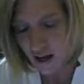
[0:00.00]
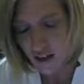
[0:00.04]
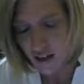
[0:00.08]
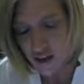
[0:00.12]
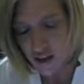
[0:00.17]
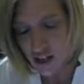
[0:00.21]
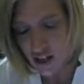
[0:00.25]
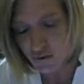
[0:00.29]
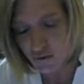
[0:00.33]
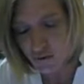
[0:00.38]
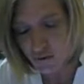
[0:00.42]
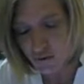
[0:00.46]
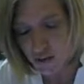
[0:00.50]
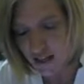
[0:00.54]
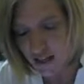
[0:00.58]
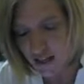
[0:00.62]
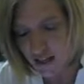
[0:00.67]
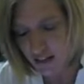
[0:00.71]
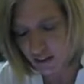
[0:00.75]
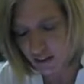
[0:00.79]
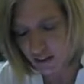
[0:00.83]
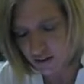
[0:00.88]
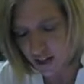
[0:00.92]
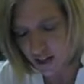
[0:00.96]
These
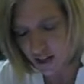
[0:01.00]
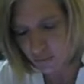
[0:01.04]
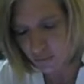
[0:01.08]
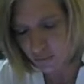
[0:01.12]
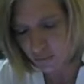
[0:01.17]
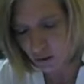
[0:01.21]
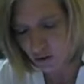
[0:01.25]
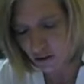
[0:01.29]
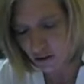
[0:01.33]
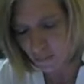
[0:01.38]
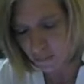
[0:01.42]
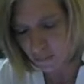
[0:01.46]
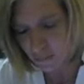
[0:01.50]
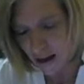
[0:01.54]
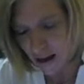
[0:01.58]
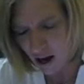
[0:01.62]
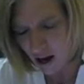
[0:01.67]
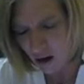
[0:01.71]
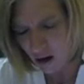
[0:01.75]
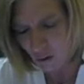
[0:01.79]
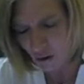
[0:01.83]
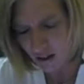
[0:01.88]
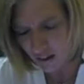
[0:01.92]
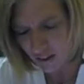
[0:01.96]
retailers have both the
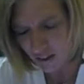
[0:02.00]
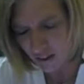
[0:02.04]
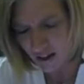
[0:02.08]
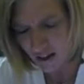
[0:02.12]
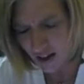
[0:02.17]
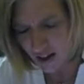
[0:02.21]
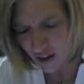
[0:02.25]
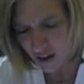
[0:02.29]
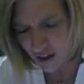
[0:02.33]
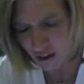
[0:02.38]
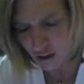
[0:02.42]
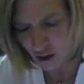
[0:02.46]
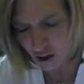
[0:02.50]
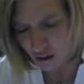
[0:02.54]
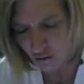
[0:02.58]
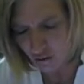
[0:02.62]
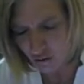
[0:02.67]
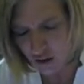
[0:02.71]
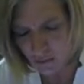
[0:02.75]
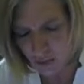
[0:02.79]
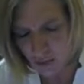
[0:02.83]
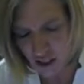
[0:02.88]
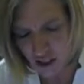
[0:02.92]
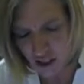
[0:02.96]
power and the ethical
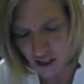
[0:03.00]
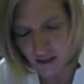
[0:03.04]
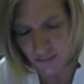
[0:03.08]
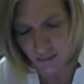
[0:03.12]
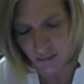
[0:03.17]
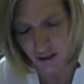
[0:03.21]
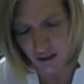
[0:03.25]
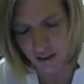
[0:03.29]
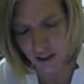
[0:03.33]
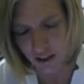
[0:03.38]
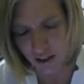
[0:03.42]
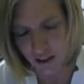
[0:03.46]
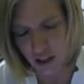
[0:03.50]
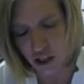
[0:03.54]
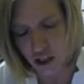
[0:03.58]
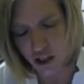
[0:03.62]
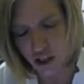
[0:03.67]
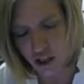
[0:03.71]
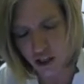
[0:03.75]
responsibility